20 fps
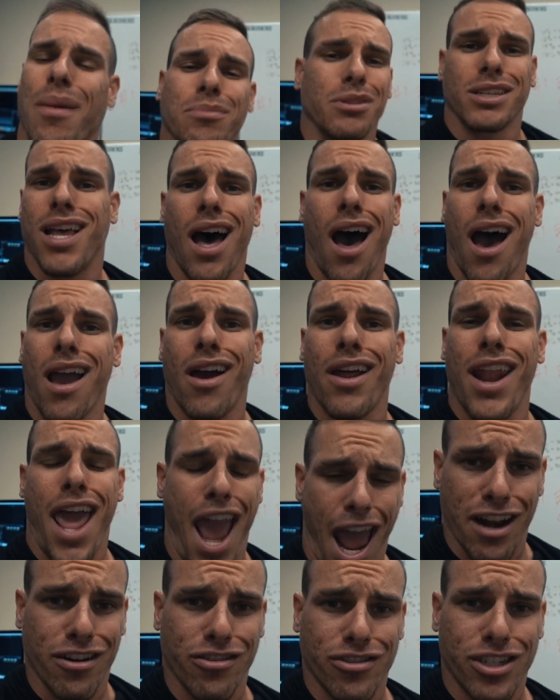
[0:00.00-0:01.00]
I'm just high on
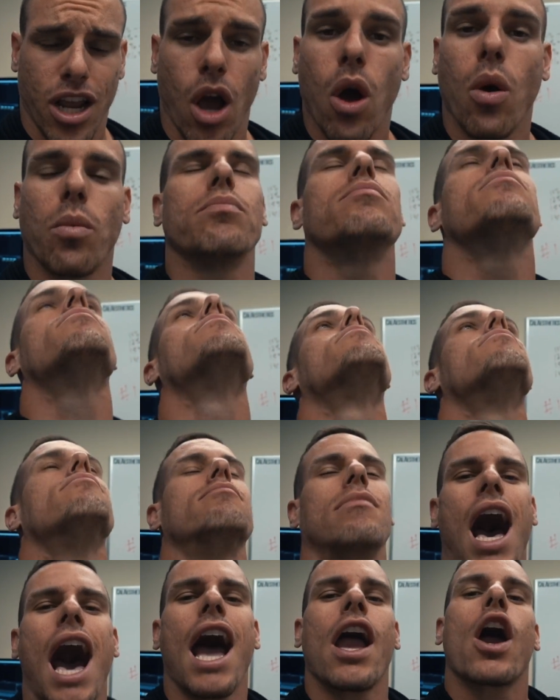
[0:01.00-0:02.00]
energy. Oh,
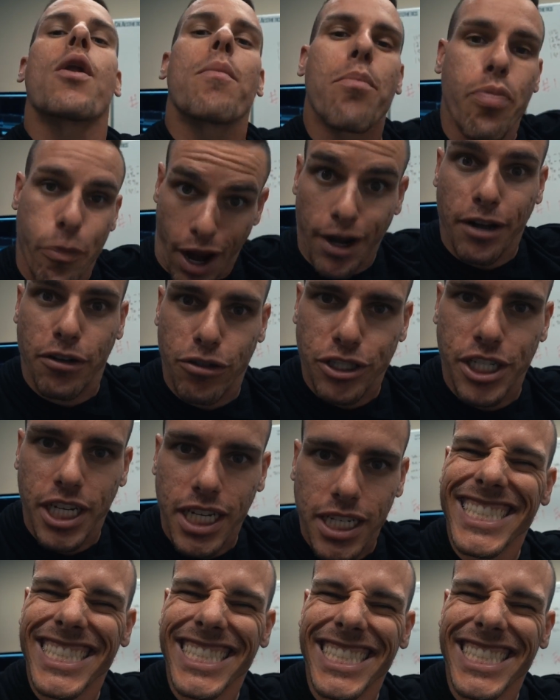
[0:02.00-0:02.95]
high on Brennergy.